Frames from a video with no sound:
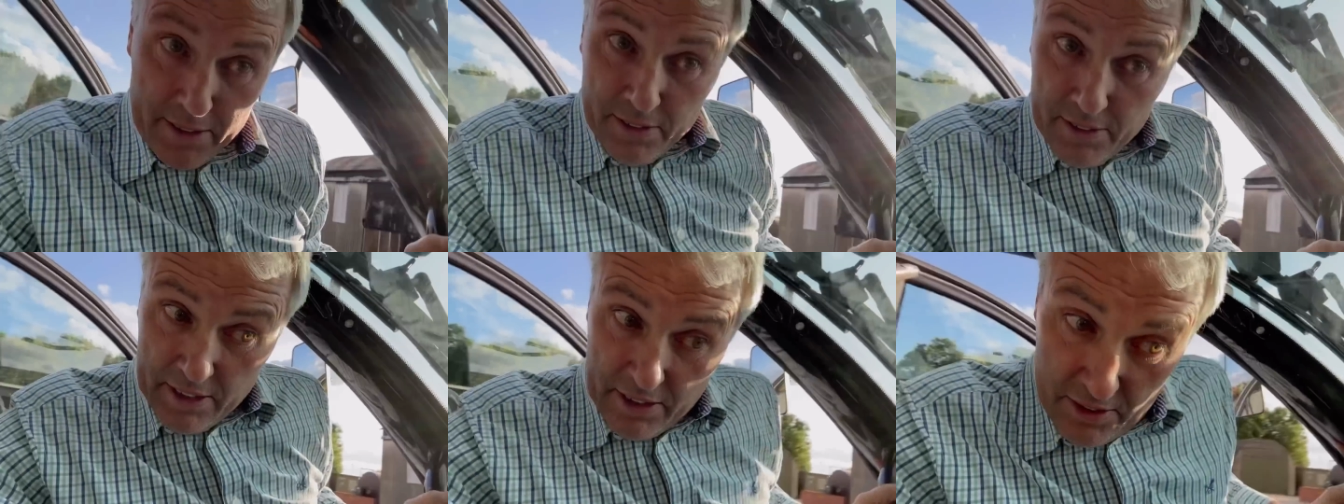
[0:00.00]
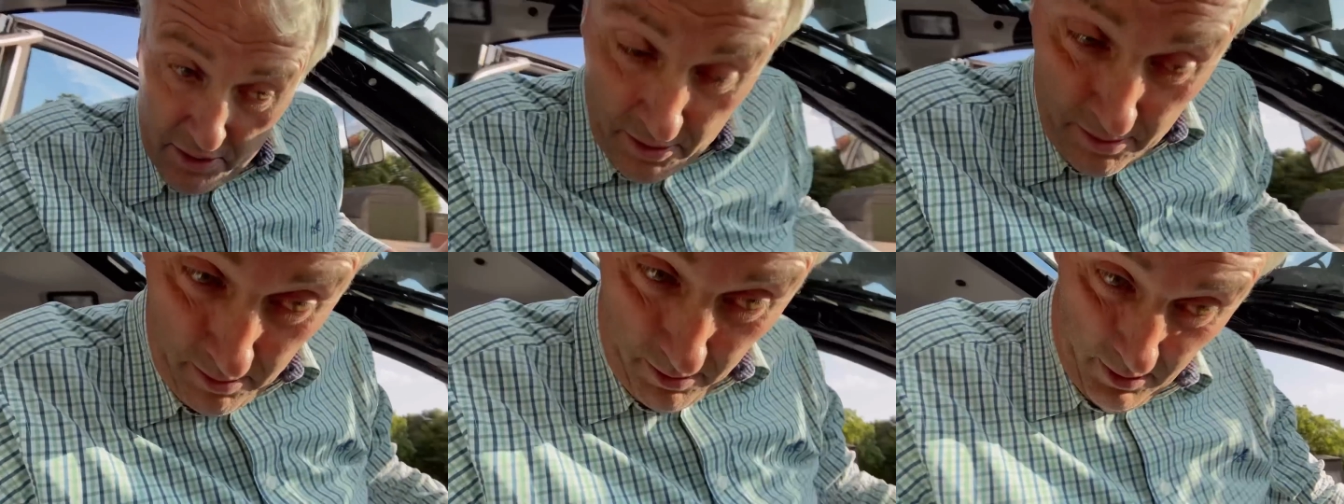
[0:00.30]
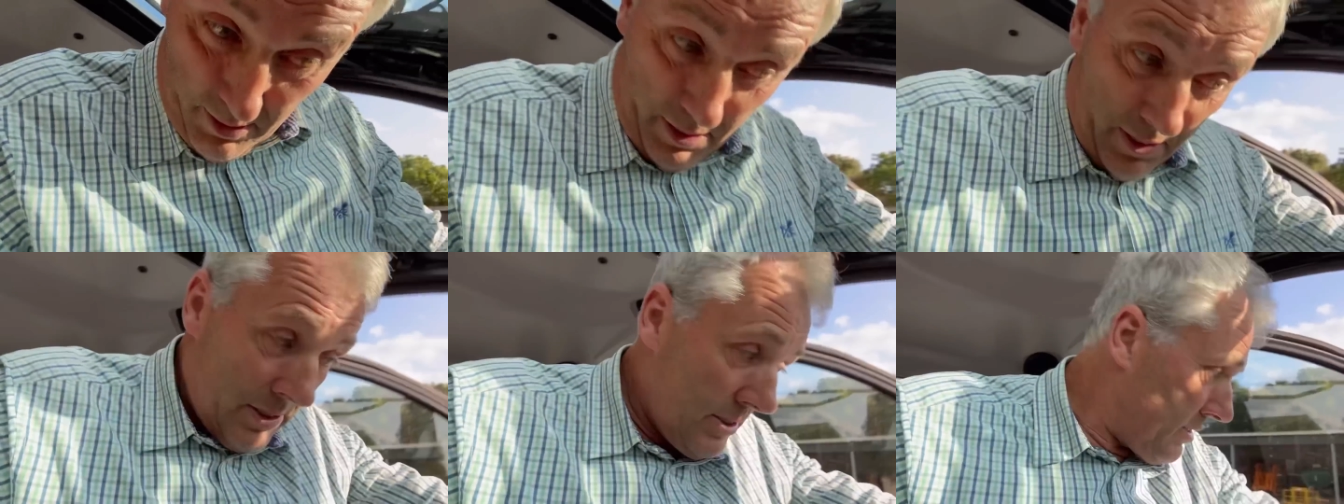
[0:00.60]
on this
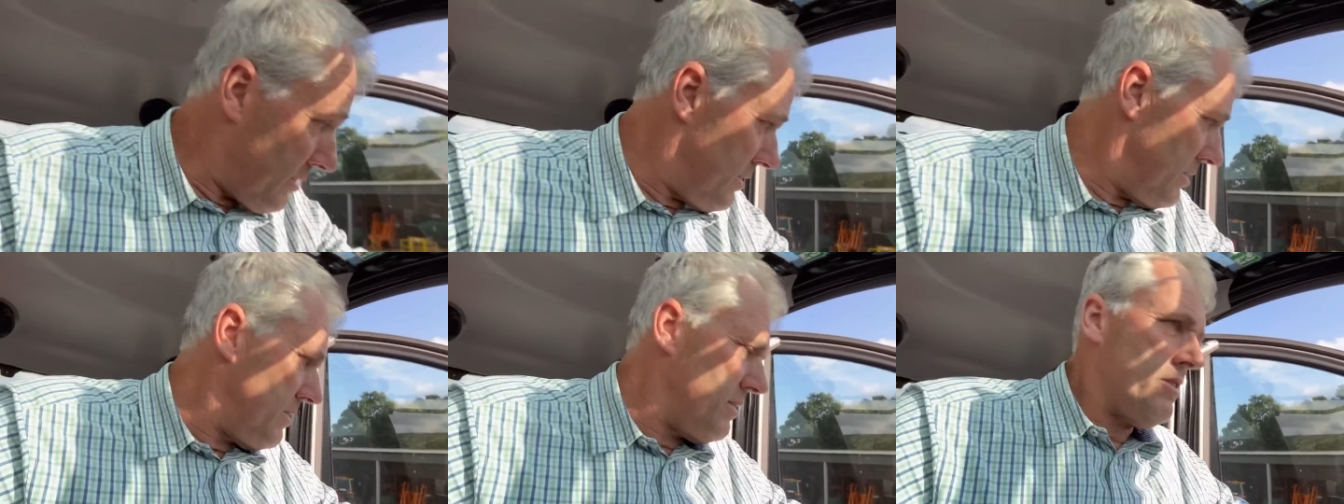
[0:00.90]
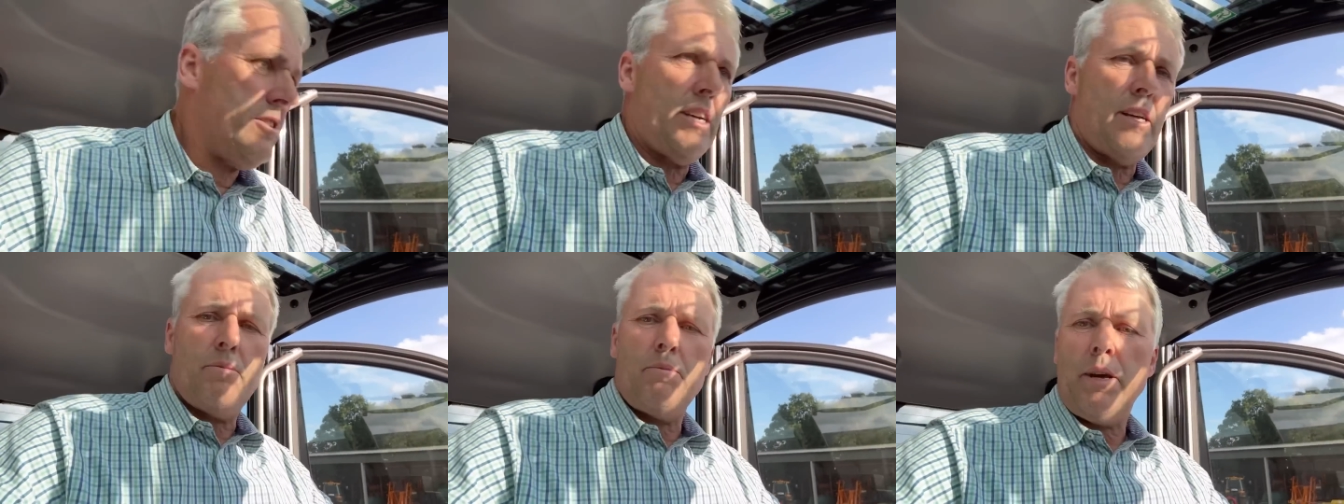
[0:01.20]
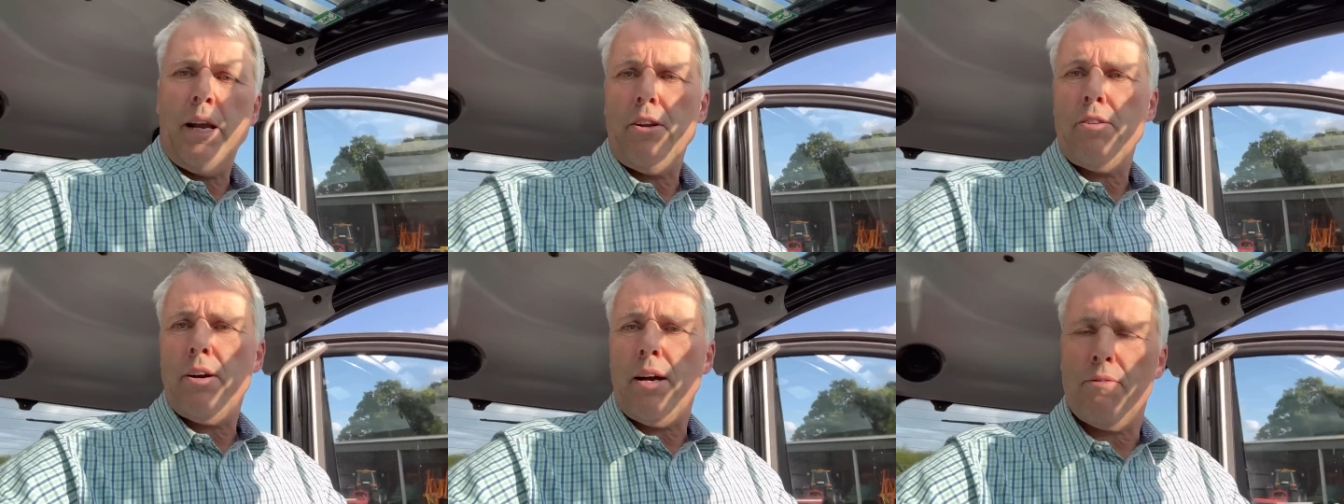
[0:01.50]
10
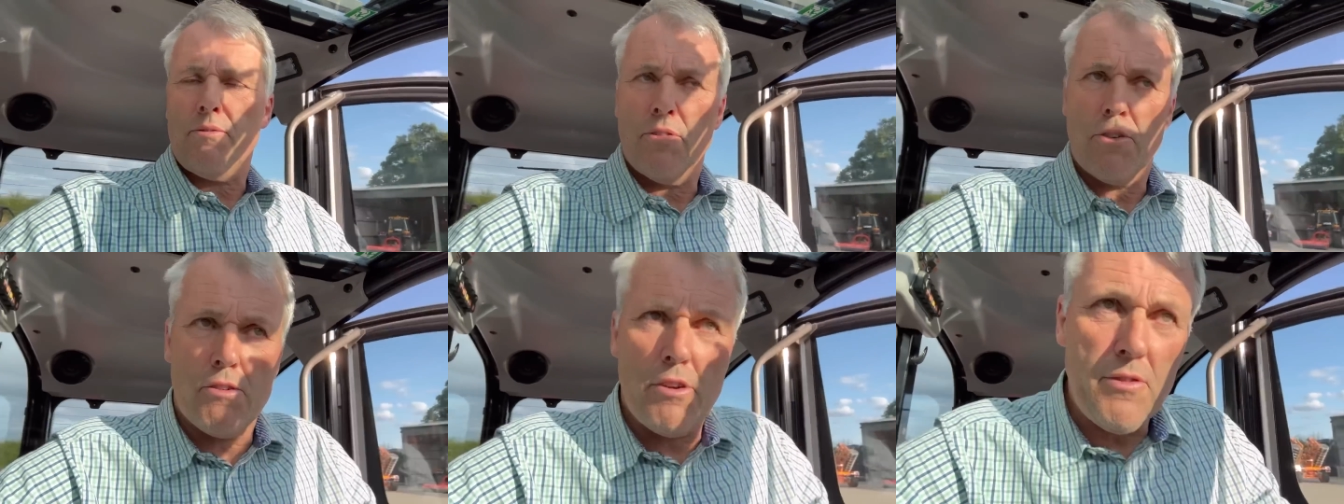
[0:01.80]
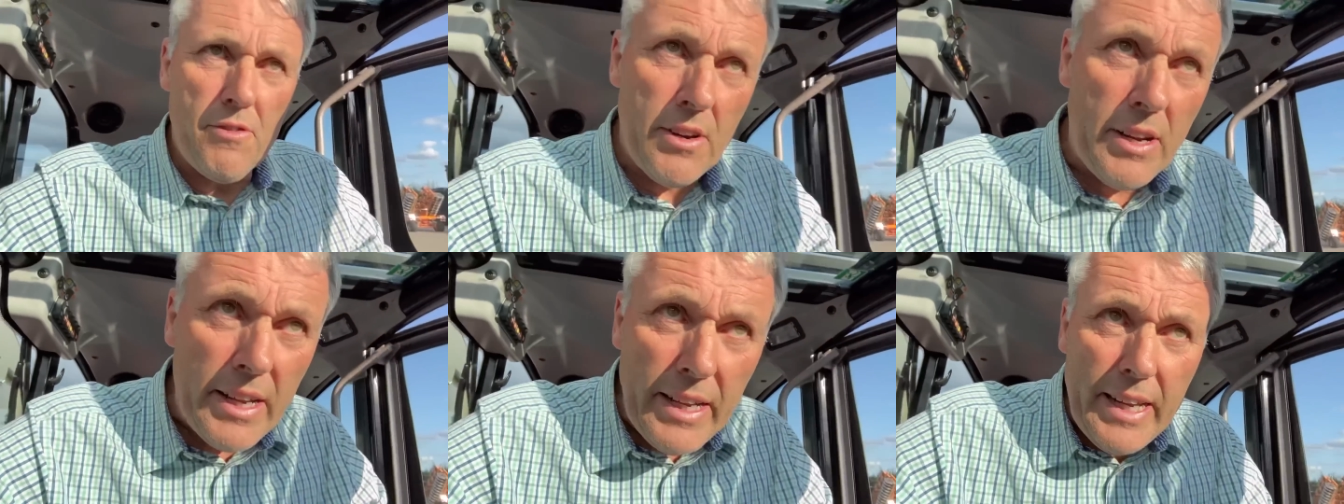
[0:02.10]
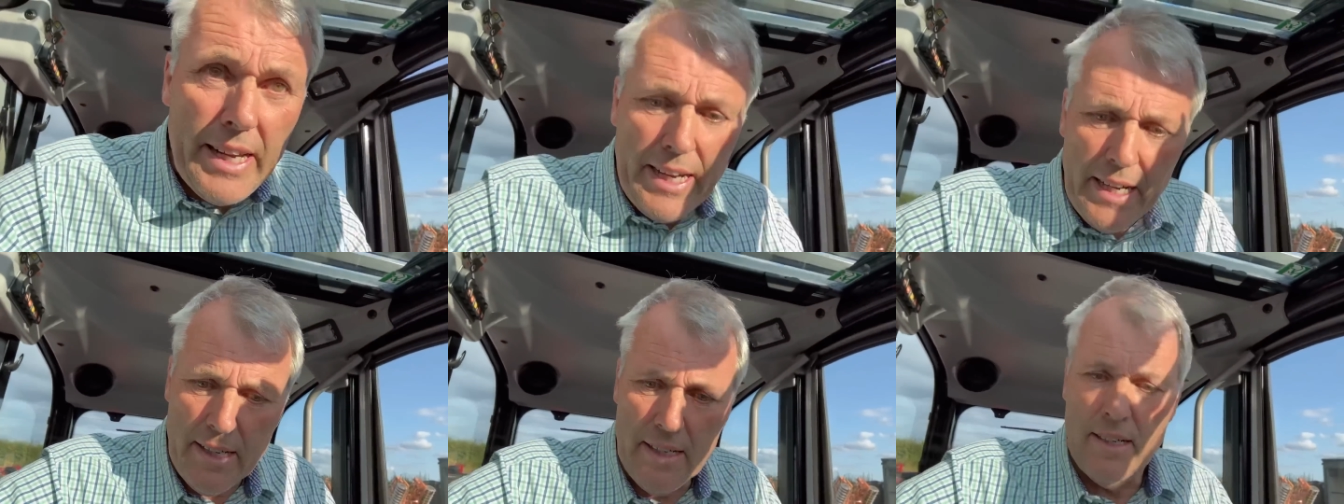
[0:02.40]
metre. I haven't driven it
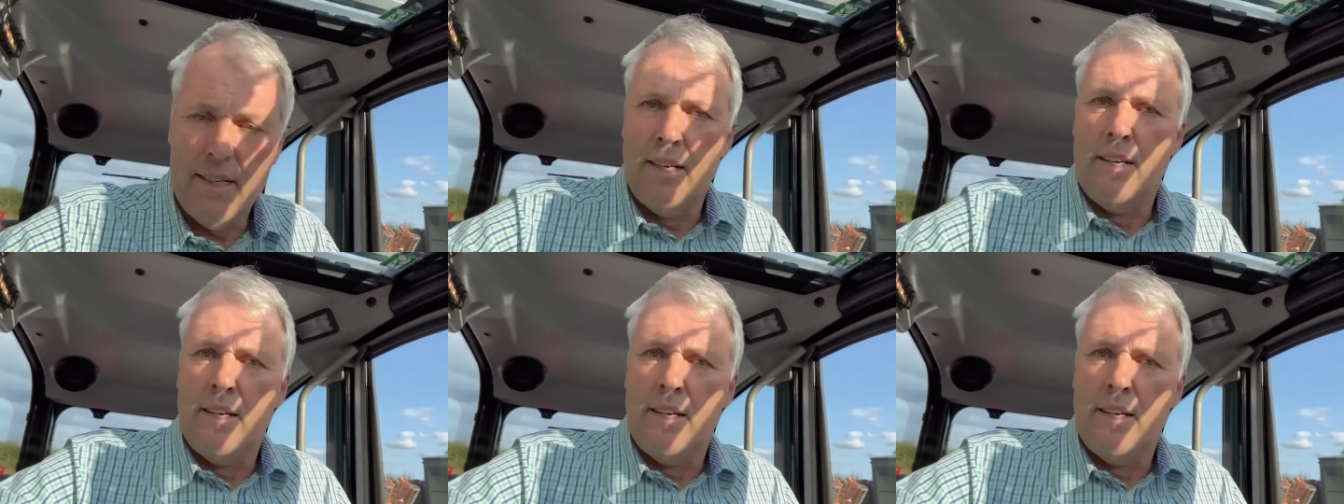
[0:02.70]
yet.